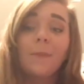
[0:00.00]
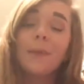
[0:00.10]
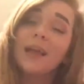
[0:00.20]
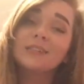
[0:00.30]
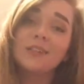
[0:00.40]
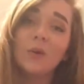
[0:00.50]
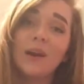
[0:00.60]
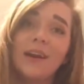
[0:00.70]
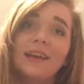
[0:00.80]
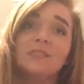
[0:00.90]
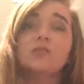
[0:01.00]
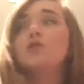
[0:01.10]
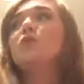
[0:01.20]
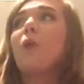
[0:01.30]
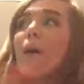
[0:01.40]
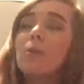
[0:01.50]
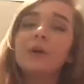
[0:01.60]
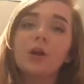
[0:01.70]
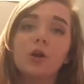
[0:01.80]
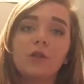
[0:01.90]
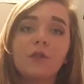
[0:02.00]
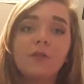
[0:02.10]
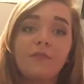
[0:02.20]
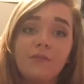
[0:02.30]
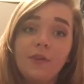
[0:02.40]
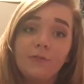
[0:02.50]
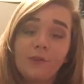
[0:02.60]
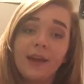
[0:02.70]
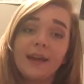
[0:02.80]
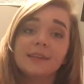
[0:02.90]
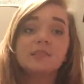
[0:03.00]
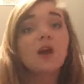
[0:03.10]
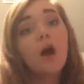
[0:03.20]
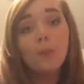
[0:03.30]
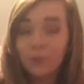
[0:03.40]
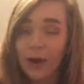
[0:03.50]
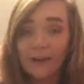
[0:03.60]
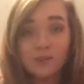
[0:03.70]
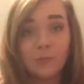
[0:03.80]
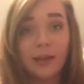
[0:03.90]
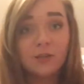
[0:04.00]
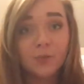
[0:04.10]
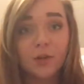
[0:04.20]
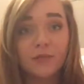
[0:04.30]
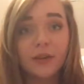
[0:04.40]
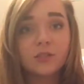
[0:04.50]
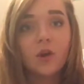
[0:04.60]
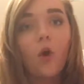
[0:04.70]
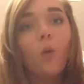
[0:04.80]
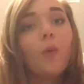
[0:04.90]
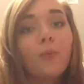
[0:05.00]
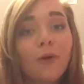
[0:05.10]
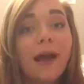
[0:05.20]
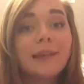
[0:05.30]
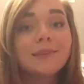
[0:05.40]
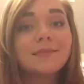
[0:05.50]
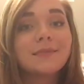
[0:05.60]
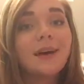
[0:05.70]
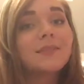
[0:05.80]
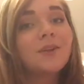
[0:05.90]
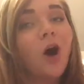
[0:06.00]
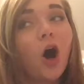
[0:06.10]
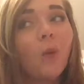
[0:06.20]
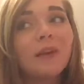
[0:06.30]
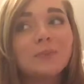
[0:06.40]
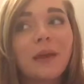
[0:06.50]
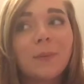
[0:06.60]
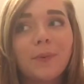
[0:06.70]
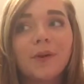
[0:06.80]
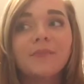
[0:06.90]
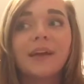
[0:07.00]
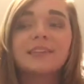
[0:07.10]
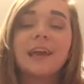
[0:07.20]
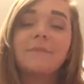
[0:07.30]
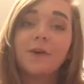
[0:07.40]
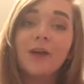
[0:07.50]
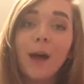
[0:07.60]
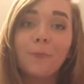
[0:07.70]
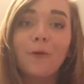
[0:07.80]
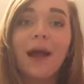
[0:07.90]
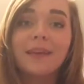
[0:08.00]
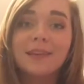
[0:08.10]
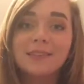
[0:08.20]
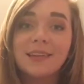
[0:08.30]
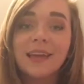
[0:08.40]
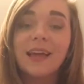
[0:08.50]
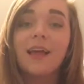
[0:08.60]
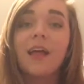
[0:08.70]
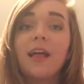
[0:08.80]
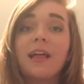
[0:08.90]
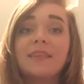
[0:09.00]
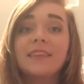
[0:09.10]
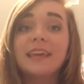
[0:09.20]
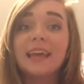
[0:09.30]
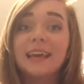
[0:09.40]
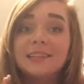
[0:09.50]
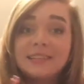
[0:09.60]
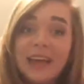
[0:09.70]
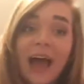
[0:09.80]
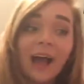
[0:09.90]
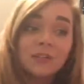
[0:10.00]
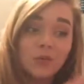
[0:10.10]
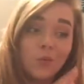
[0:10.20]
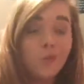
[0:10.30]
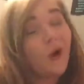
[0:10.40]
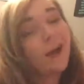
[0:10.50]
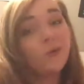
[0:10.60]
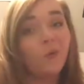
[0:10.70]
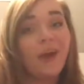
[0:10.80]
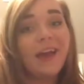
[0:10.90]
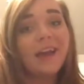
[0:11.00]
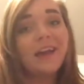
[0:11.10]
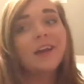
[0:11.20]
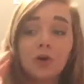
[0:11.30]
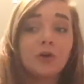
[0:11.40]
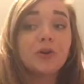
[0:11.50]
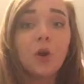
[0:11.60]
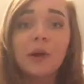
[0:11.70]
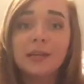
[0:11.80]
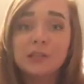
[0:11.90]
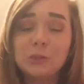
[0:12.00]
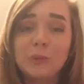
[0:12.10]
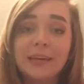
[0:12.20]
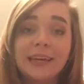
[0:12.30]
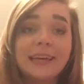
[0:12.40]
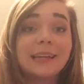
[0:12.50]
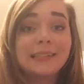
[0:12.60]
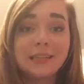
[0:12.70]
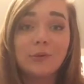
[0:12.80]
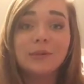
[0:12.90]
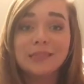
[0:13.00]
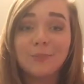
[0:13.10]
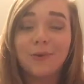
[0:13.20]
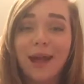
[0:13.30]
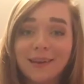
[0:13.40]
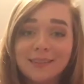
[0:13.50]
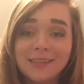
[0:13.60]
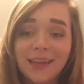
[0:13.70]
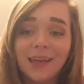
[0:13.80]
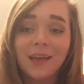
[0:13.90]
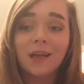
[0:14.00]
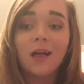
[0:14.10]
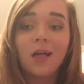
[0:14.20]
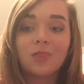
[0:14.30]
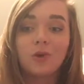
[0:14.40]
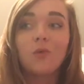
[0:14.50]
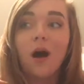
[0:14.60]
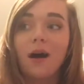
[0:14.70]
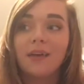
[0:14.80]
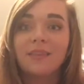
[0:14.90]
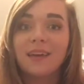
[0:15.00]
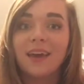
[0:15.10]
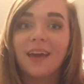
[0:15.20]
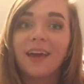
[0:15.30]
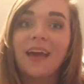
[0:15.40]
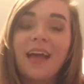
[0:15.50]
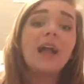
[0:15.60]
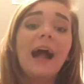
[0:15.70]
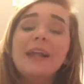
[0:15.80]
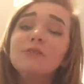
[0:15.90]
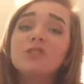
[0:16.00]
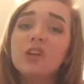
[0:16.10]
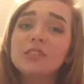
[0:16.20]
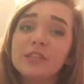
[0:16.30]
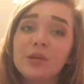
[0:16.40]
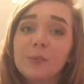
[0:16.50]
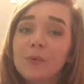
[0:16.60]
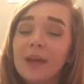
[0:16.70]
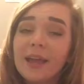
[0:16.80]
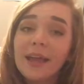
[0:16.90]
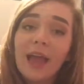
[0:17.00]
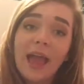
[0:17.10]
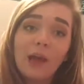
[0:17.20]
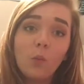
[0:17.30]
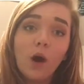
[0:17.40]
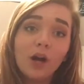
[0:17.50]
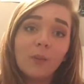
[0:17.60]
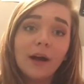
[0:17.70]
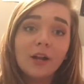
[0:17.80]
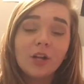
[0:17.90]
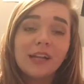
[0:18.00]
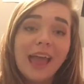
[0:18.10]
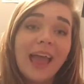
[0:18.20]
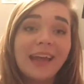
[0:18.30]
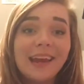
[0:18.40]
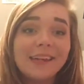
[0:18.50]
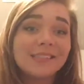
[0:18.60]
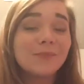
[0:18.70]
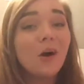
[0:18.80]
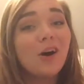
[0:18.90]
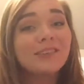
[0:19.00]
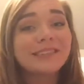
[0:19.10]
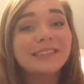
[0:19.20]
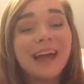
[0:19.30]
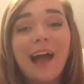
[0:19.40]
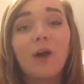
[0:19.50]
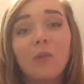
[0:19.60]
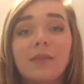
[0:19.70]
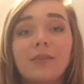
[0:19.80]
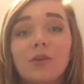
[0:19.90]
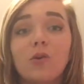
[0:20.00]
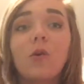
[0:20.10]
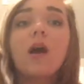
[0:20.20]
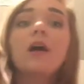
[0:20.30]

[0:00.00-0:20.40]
Basically what it is, you've probably heard the phrase, practice makes perfect. Well, practice doesn't always make perfect. If you're not practicing it the exact right way, you're going to be continuously practicing the wrong thing. I do suggest that you bring a water bottle and a small snack with you.